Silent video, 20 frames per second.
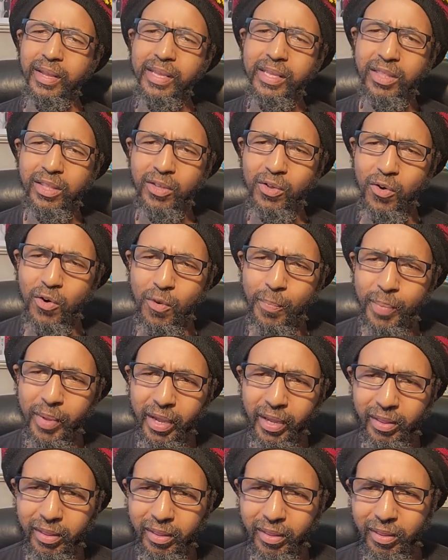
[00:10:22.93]

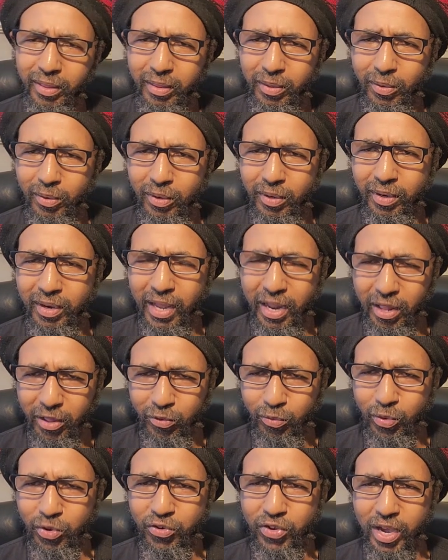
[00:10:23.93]
Ethiopians, let
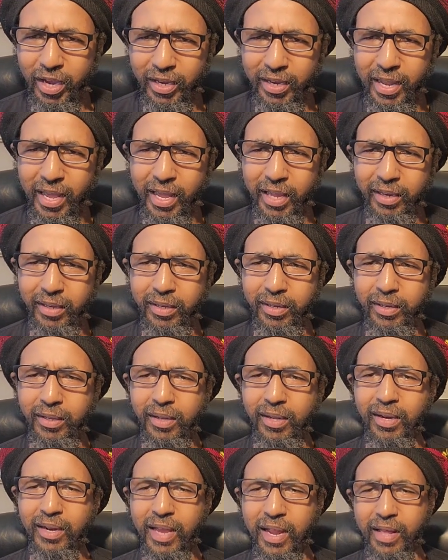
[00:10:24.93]
us reject that.
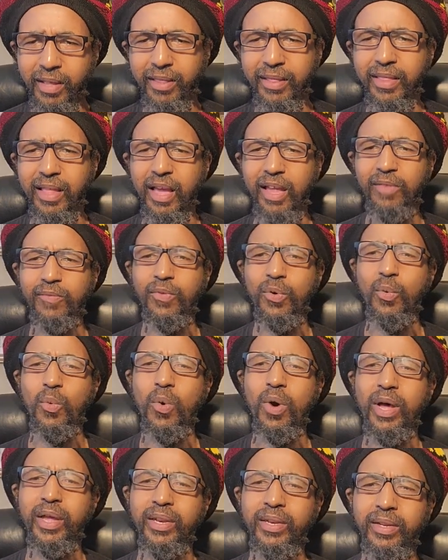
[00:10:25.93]
Let us stand for
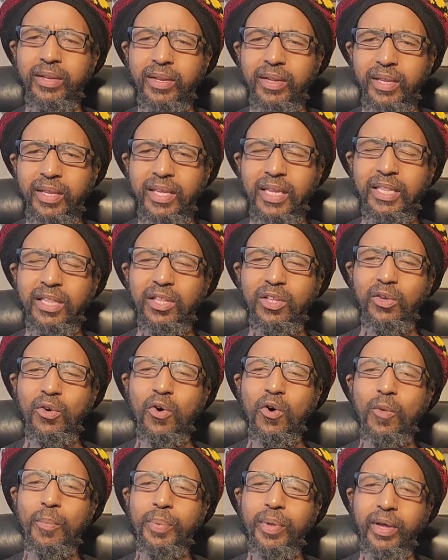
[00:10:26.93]
one
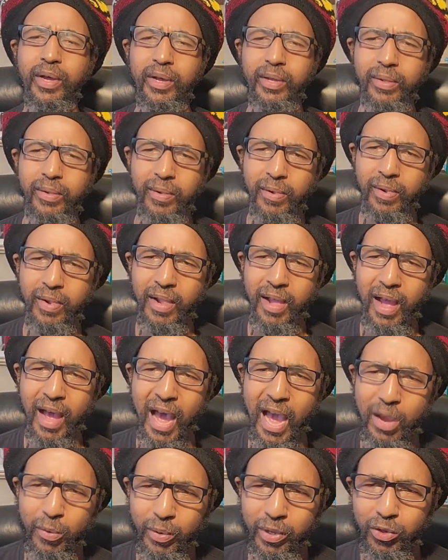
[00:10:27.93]
Ethiopia.
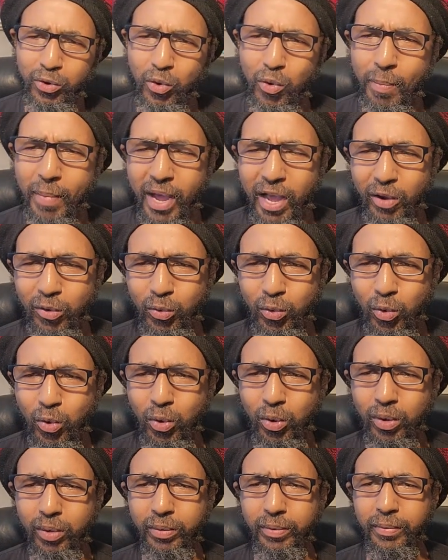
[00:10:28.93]
I will do my
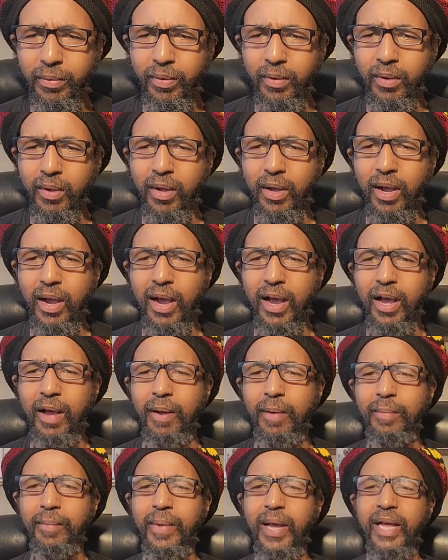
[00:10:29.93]
role
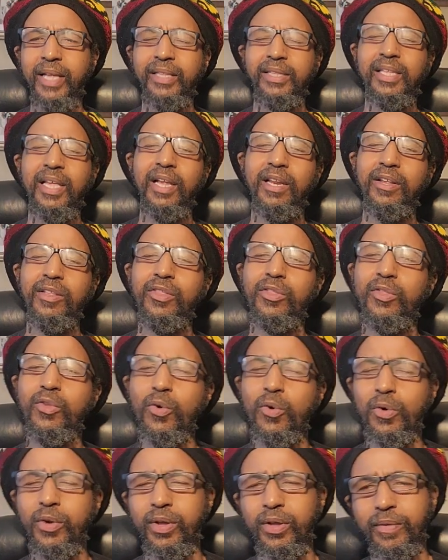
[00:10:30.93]
and tell the
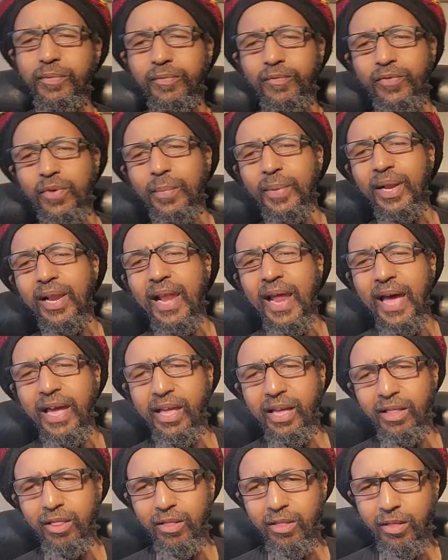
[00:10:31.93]
story from the
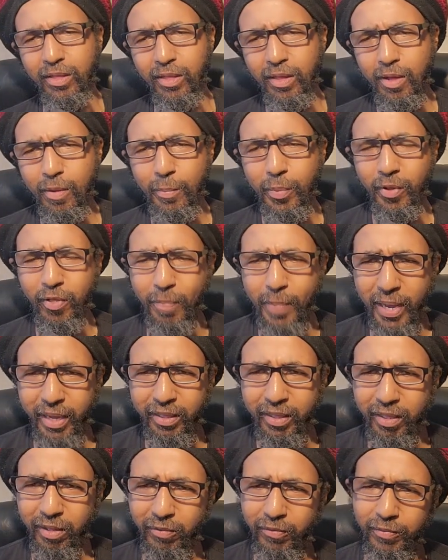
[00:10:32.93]
lion's
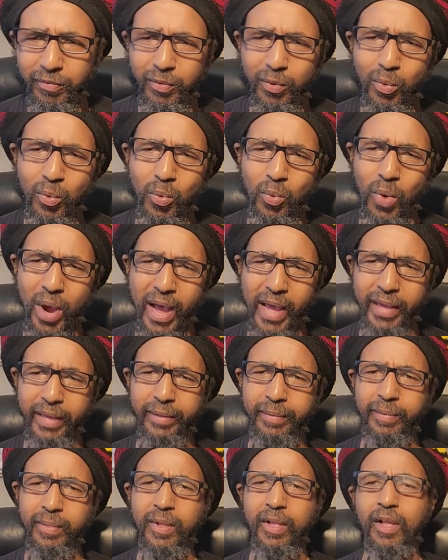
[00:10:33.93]
perspective. Why?